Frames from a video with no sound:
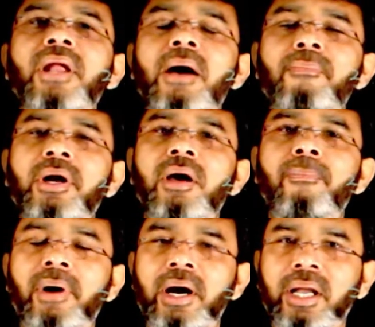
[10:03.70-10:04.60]
number
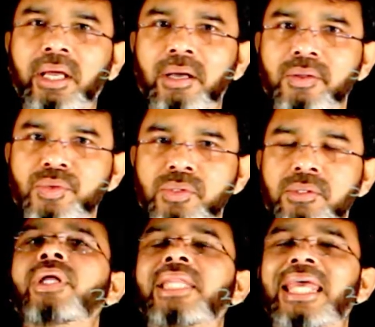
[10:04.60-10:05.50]
of particles
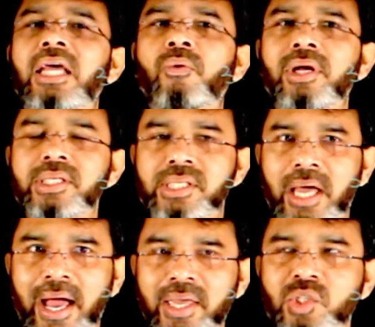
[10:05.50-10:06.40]
with equal
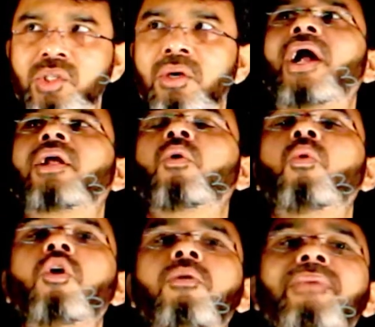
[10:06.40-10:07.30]
size what
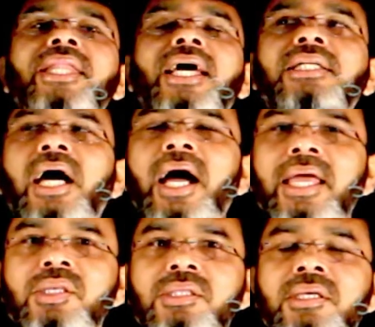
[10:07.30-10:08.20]
would be the
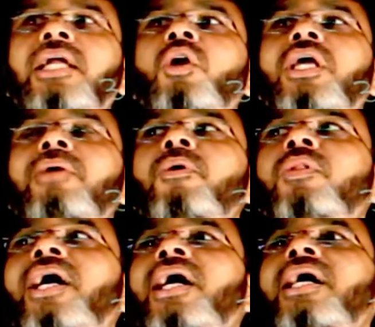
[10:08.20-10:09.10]
size that will give you
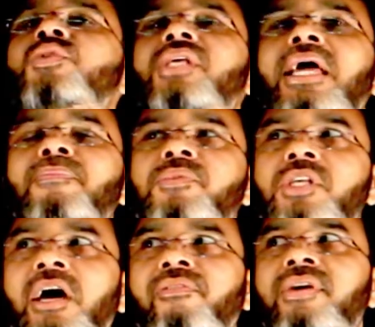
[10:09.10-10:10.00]
the same
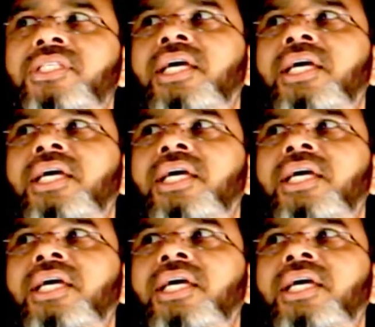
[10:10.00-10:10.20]
surface